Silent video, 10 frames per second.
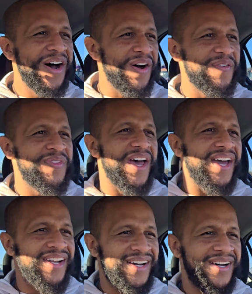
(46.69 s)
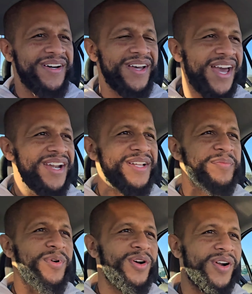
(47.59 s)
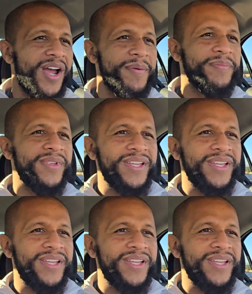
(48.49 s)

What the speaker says: of that editing program.